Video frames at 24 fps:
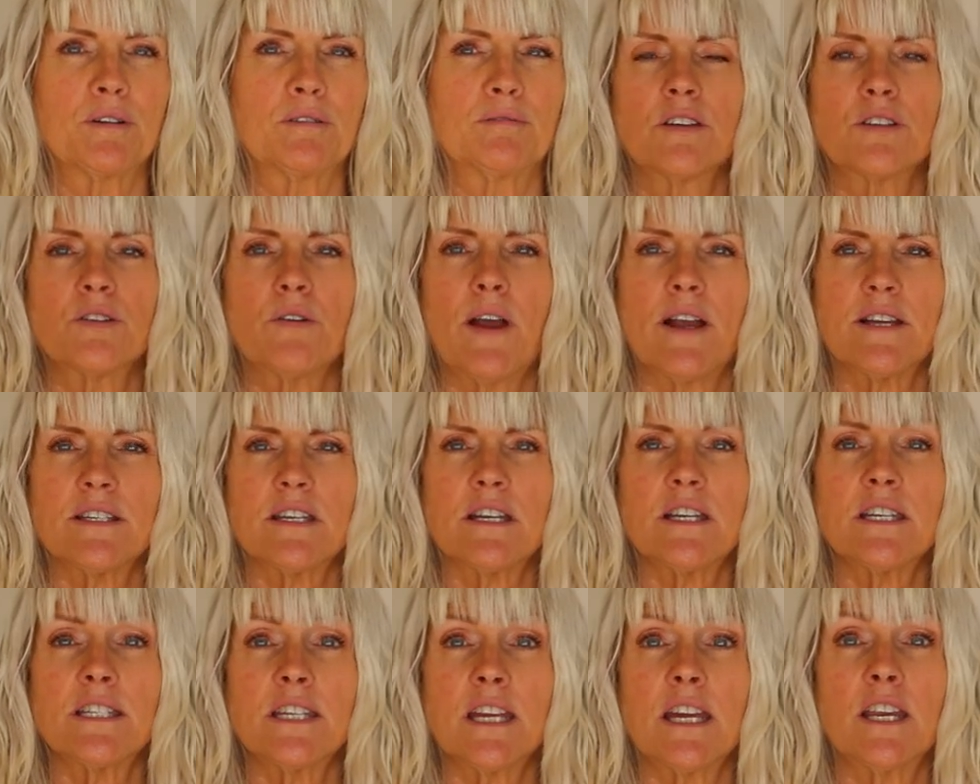So as I
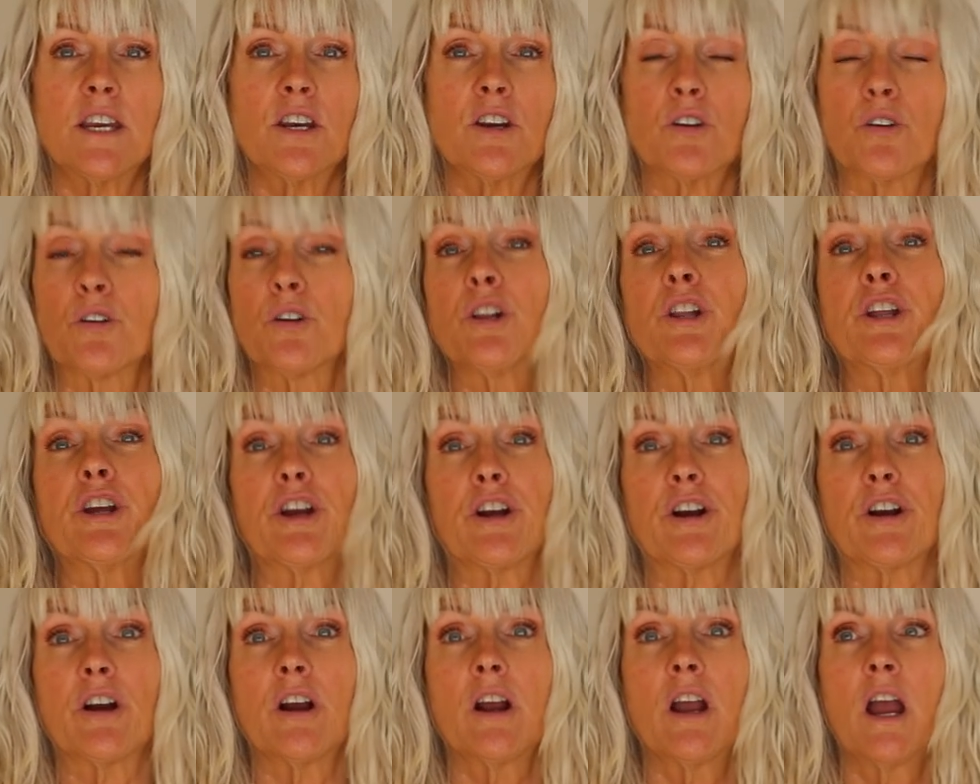stated
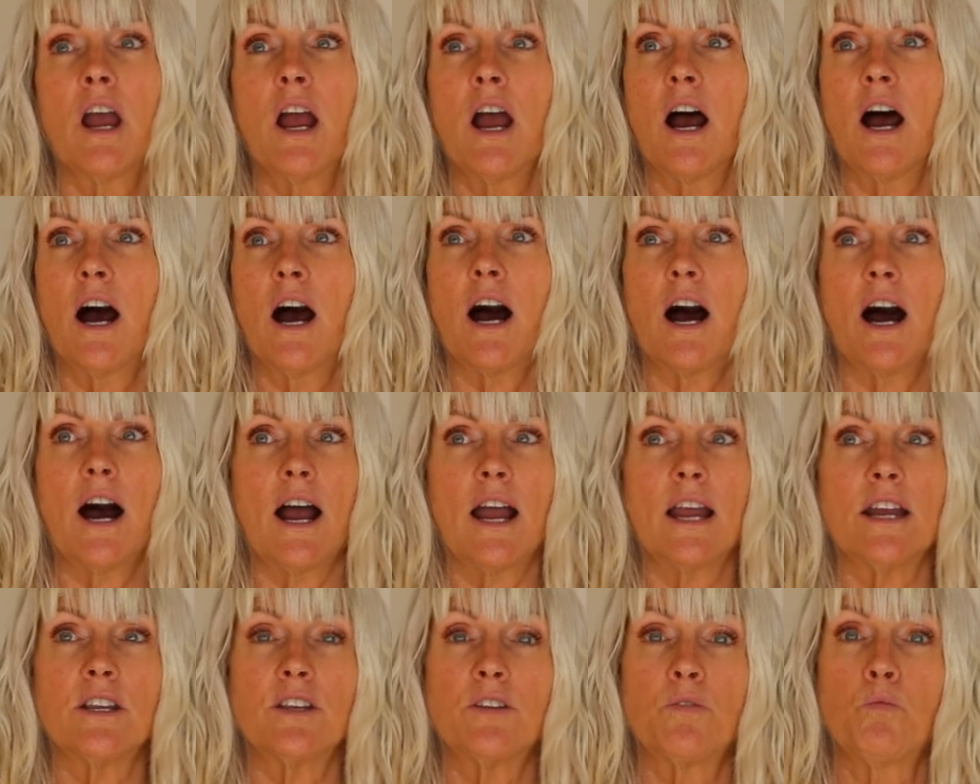earlier,
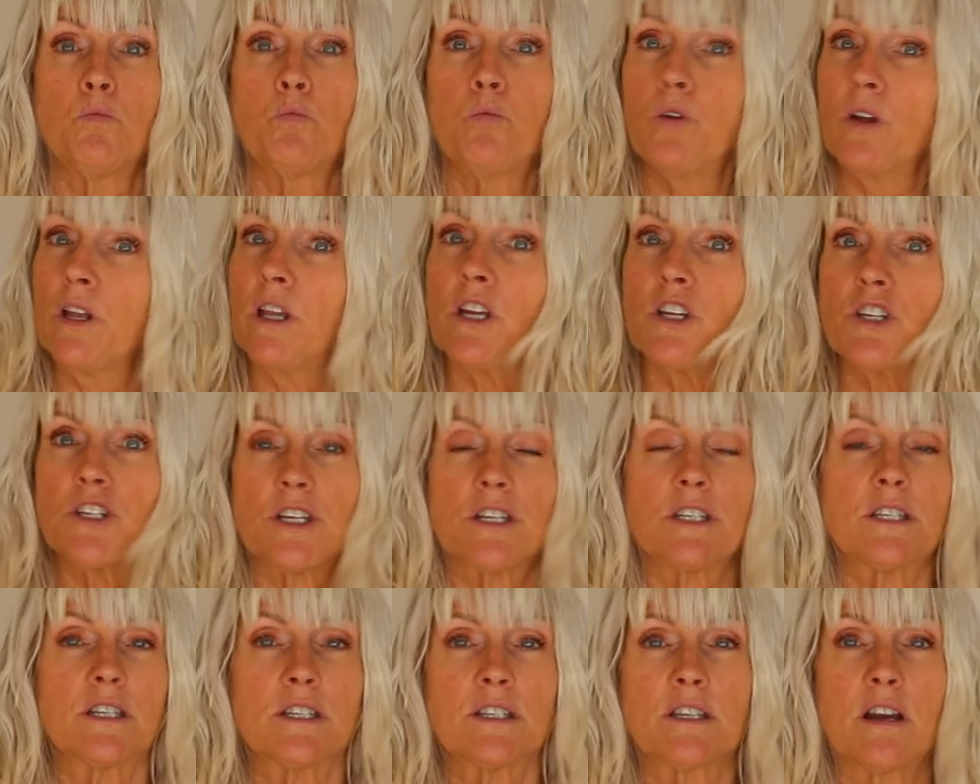I really
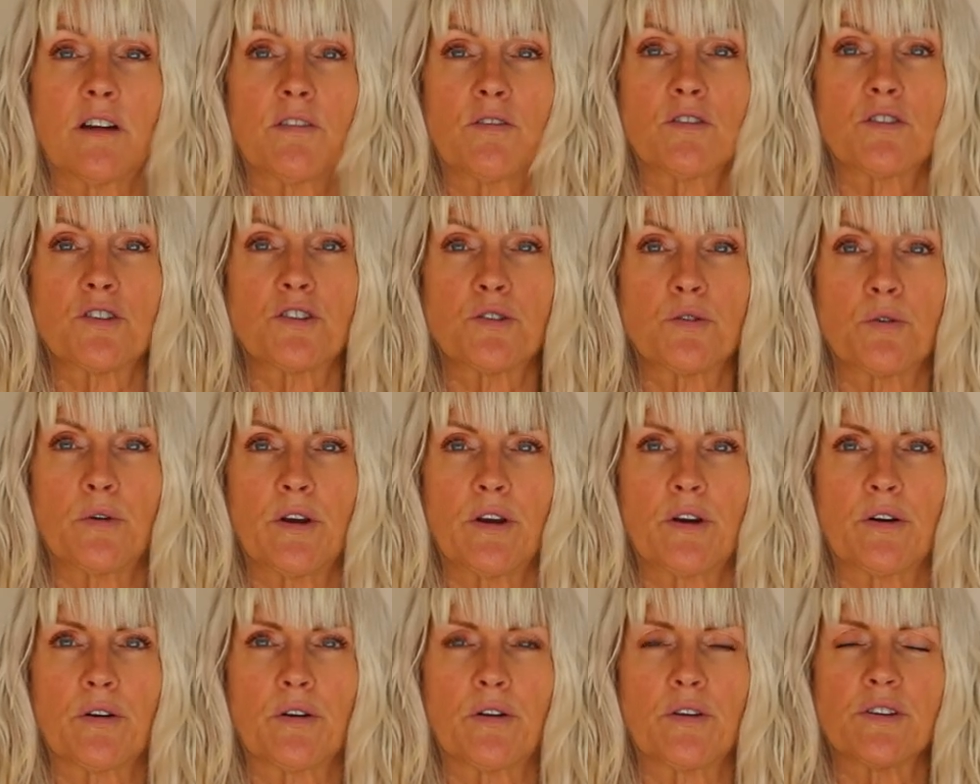just discovered soy
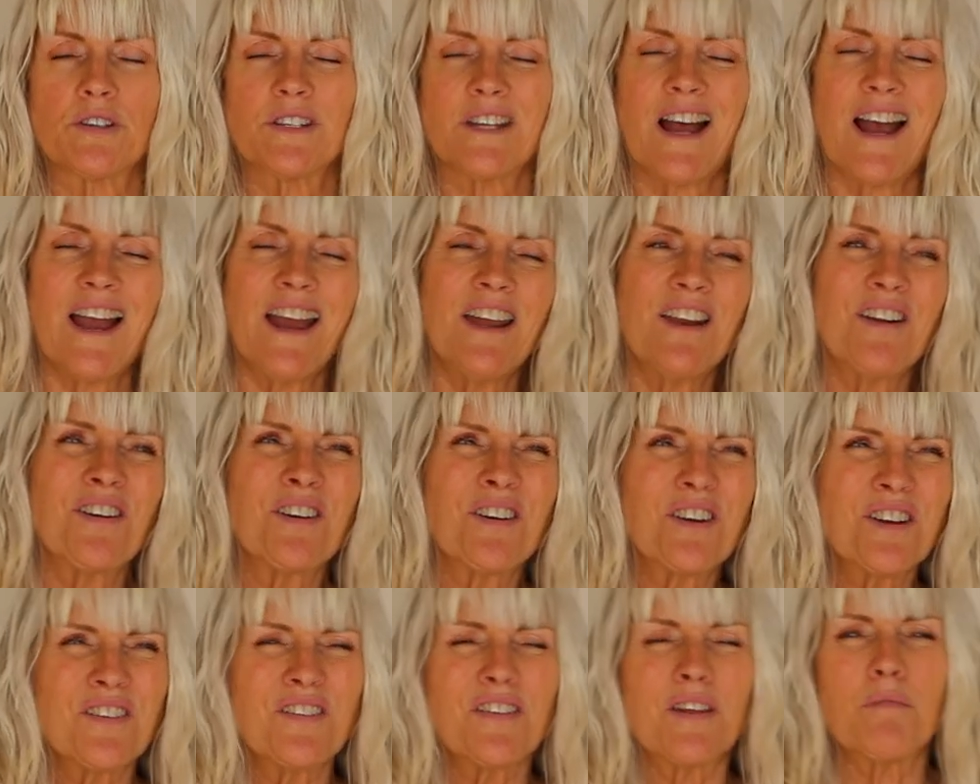curls. I had
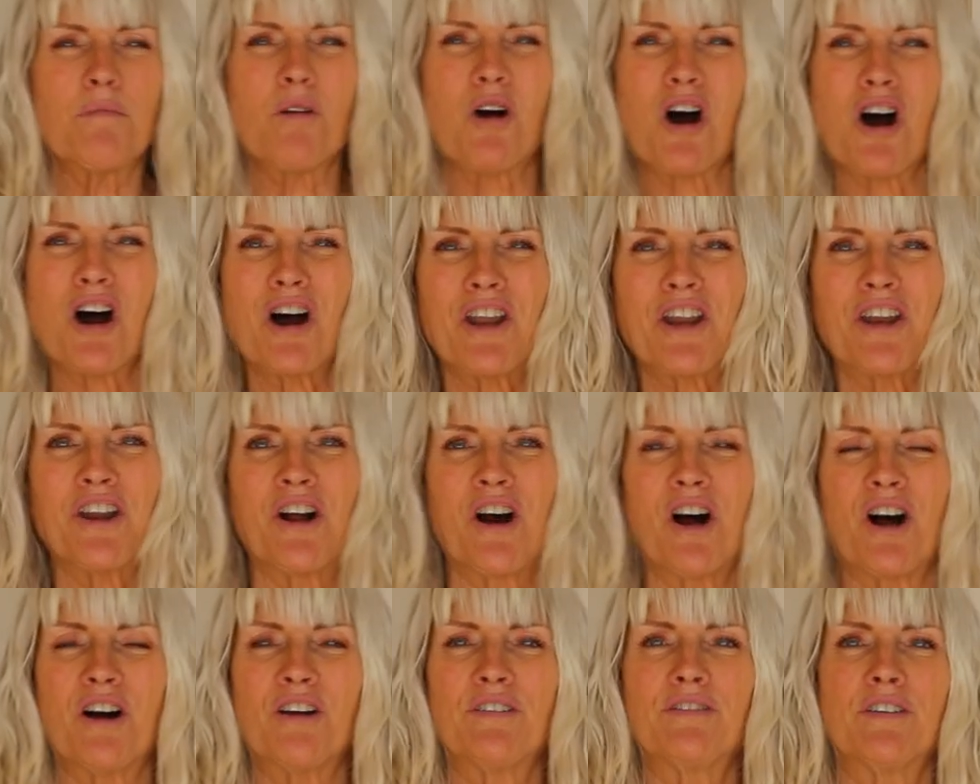heard of them on and
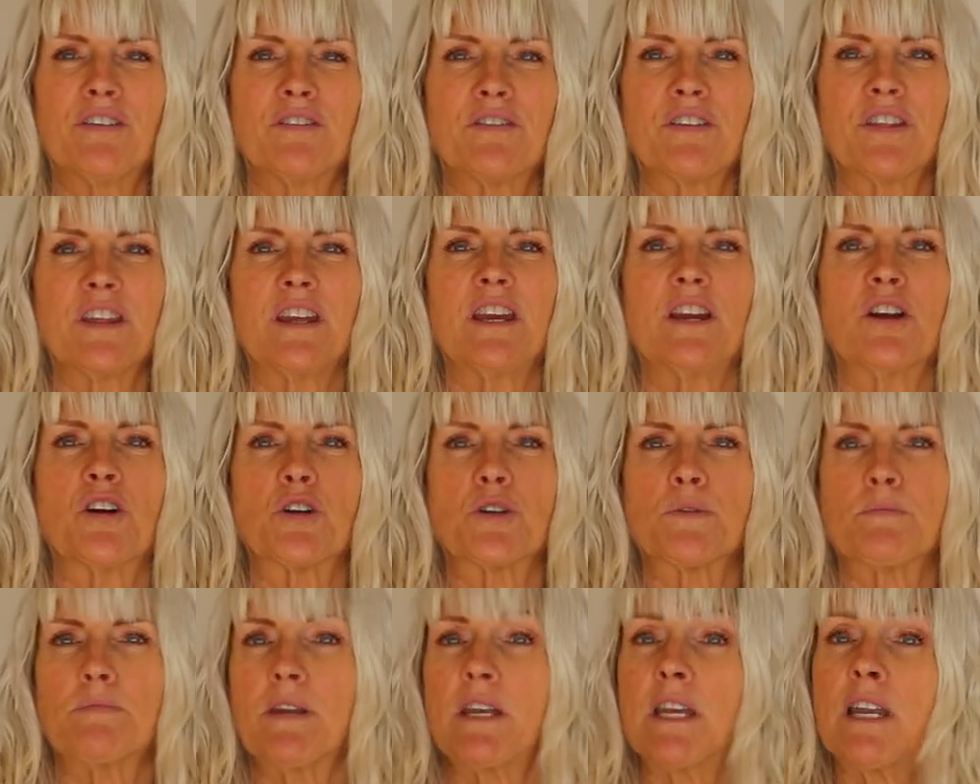off over the
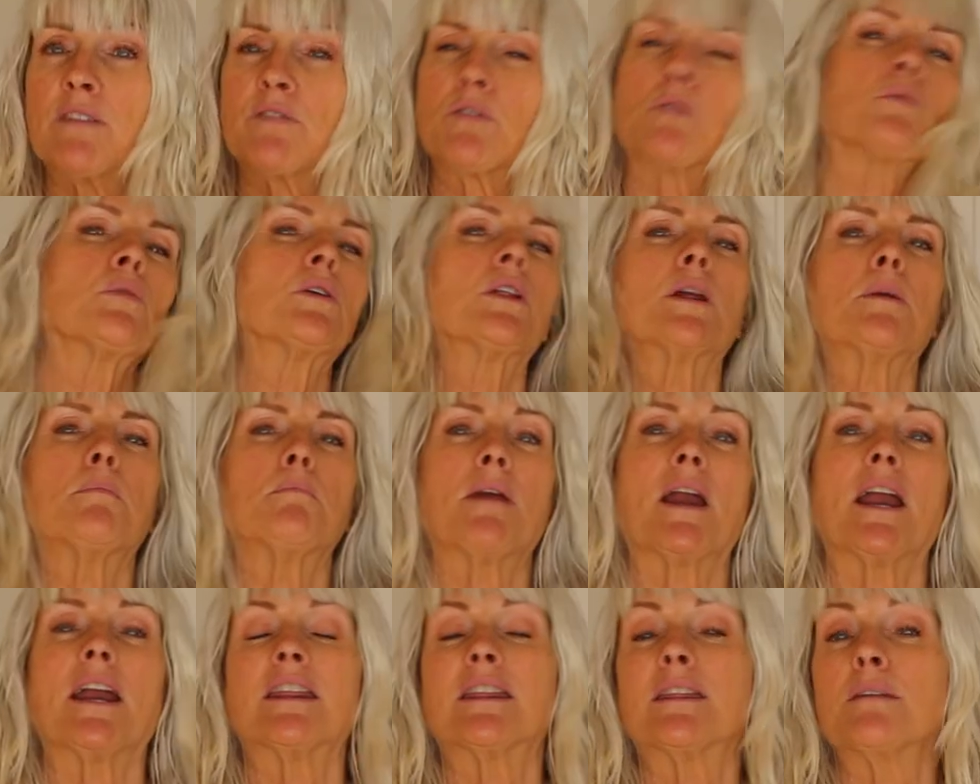years, but never really
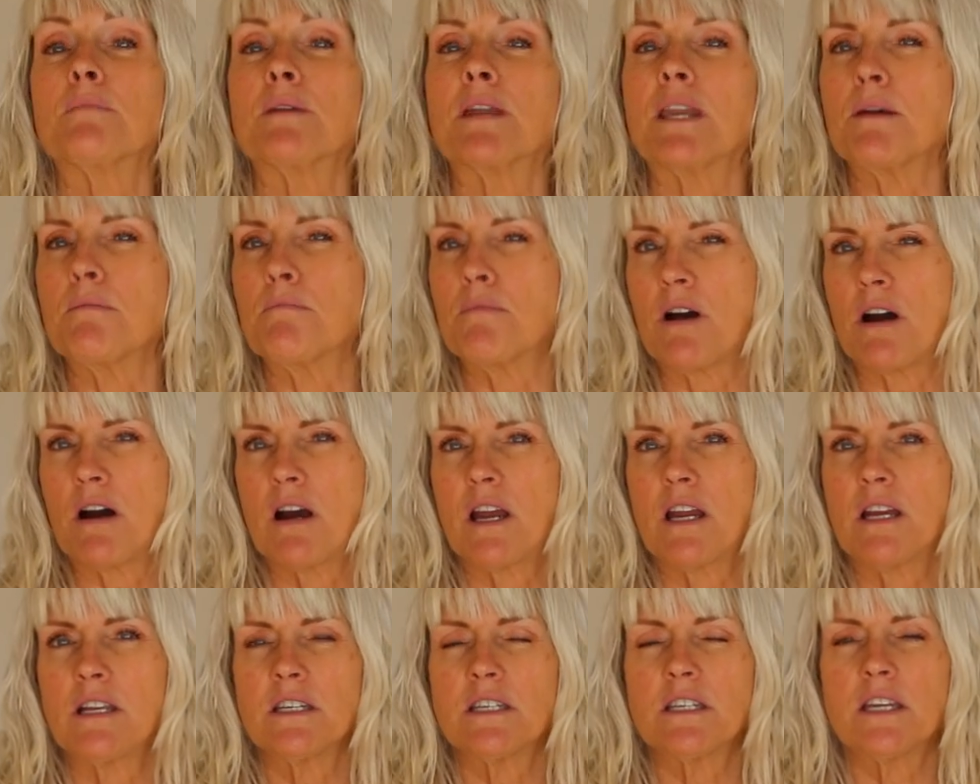paid them any
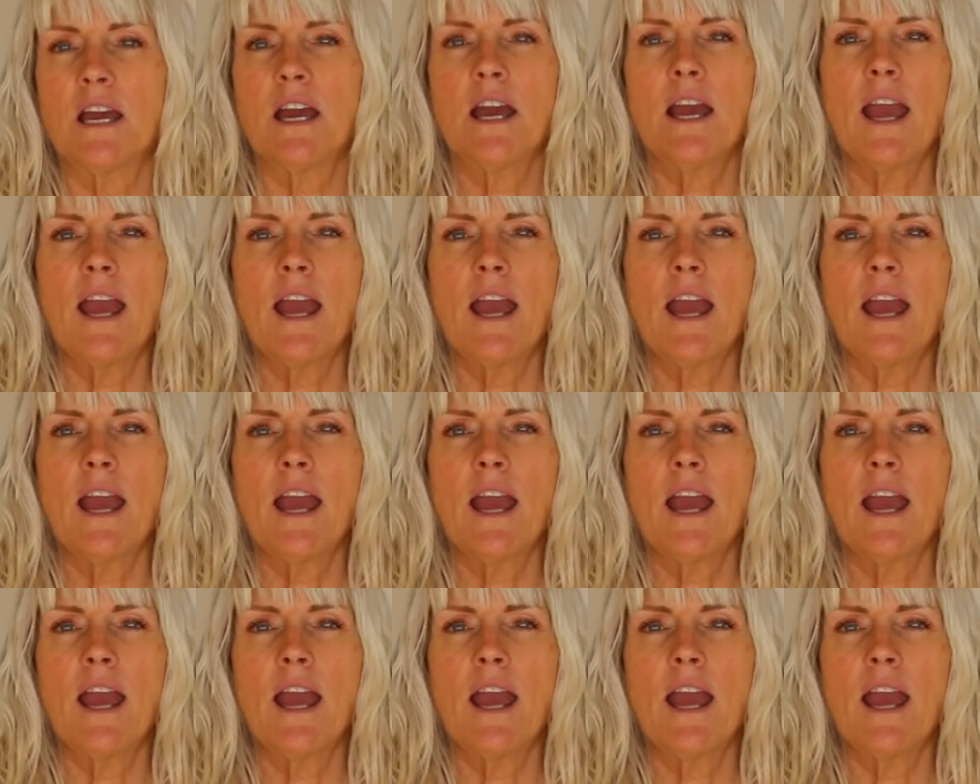mind.